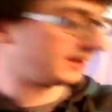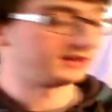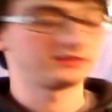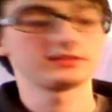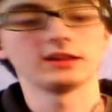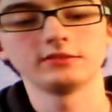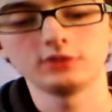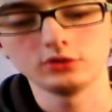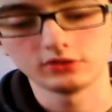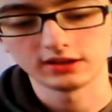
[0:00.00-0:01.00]
instead of
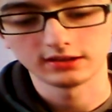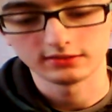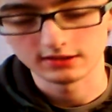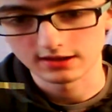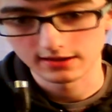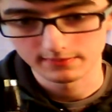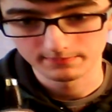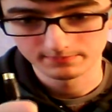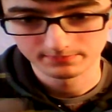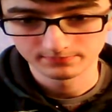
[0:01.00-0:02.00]
using the
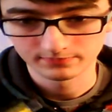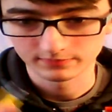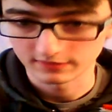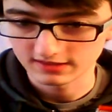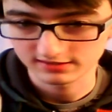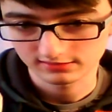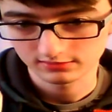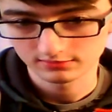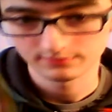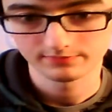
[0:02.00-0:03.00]
this,
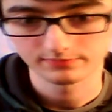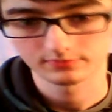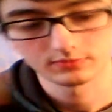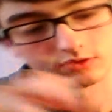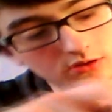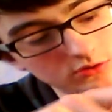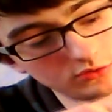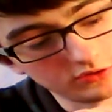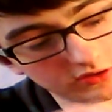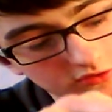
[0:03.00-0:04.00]
you
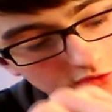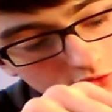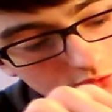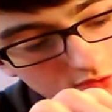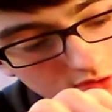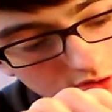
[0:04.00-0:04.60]
just use